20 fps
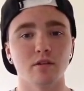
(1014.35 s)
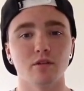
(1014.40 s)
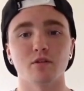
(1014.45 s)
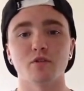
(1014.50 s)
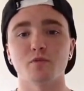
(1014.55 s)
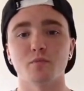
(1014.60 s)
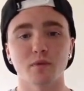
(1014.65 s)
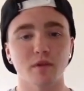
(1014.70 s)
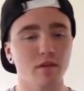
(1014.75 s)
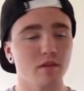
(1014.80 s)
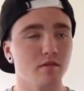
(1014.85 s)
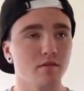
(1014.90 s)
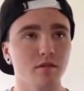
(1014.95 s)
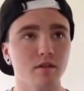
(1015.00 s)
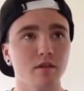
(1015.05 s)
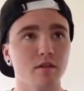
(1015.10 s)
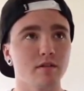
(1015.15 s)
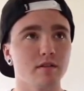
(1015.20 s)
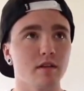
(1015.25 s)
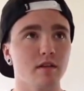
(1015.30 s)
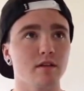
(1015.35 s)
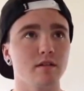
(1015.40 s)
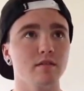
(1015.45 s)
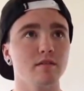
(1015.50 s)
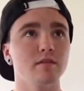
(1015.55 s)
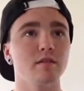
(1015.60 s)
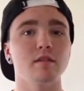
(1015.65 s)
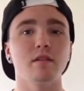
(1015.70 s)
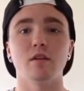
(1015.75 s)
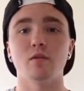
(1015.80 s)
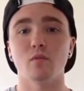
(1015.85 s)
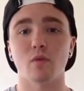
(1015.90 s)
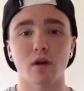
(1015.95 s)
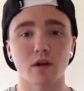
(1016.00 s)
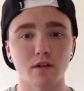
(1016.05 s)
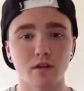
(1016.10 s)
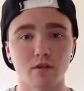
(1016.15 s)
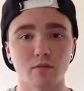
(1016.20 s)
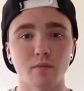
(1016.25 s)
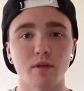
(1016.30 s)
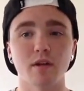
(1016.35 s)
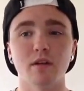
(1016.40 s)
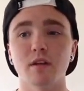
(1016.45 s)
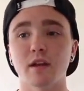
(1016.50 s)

Sprint 30 seconds and then walk another minute.